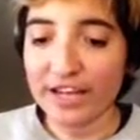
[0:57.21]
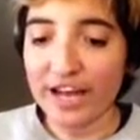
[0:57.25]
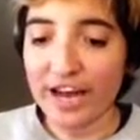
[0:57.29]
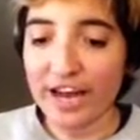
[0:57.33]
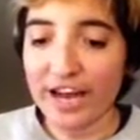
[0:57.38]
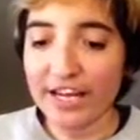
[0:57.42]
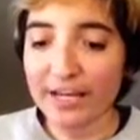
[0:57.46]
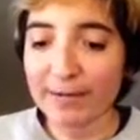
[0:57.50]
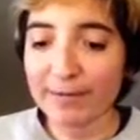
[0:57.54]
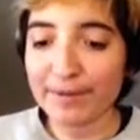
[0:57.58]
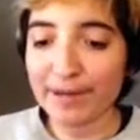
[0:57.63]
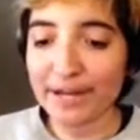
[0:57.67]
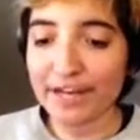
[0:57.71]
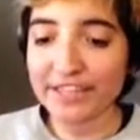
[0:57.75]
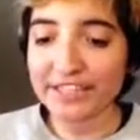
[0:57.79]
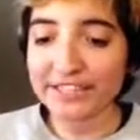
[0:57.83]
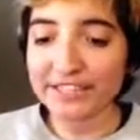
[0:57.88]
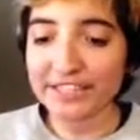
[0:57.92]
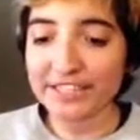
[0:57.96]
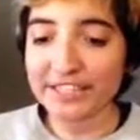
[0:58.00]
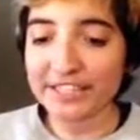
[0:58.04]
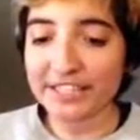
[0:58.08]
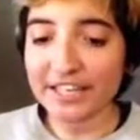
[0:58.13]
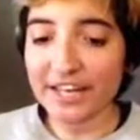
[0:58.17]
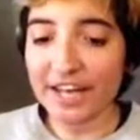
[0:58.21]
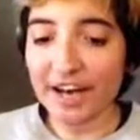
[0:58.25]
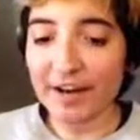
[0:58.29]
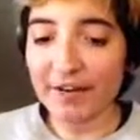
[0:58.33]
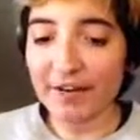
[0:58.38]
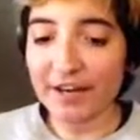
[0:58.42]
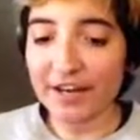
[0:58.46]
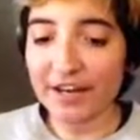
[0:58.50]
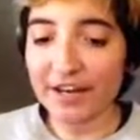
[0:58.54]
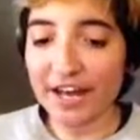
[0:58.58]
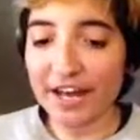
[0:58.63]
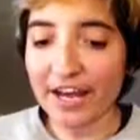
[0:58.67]
I am 19 now,
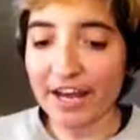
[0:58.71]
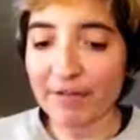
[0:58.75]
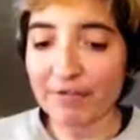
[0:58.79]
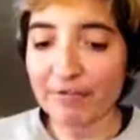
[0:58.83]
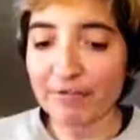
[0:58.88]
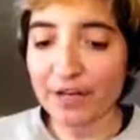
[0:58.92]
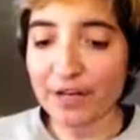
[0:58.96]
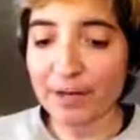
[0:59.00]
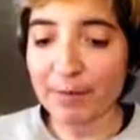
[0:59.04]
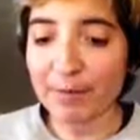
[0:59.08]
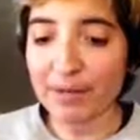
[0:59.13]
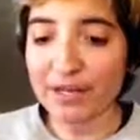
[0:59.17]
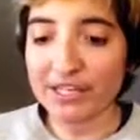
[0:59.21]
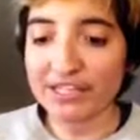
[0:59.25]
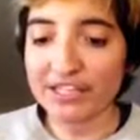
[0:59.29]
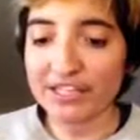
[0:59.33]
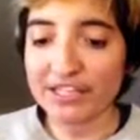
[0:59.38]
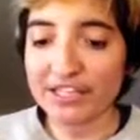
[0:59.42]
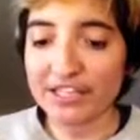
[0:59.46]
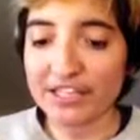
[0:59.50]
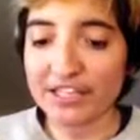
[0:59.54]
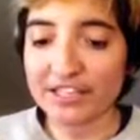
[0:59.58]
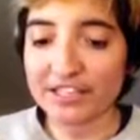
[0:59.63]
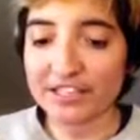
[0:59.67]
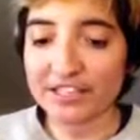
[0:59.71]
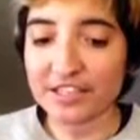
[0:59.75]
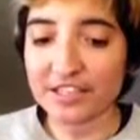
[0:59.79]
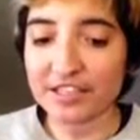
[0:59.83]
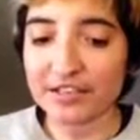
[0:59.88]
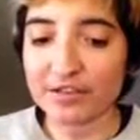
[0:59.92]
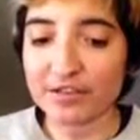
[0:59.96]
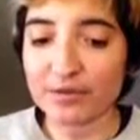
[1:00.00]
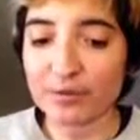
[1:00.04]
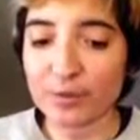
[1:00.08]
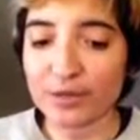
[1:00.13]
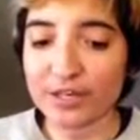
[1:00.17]
and I have done amazing things
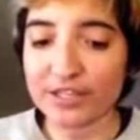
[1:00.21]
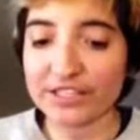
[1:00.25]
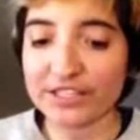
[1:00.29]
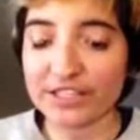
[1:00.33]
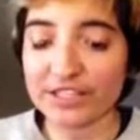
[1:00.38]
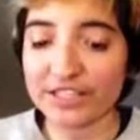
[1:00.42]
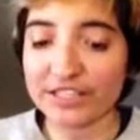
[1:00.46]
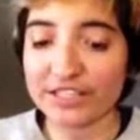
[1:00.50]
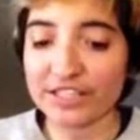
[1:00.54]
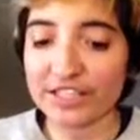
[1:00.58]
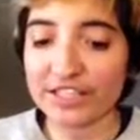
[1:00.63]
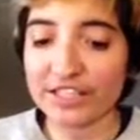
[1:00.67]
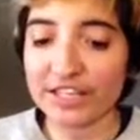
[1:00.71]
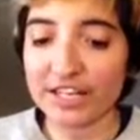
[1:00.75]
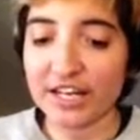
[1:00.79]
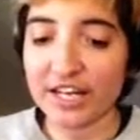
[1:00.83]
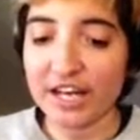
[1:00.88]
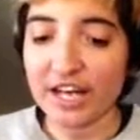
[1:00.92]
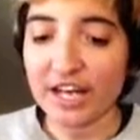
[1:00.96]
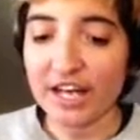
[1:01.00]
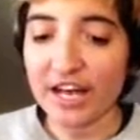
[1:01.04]
in 2016.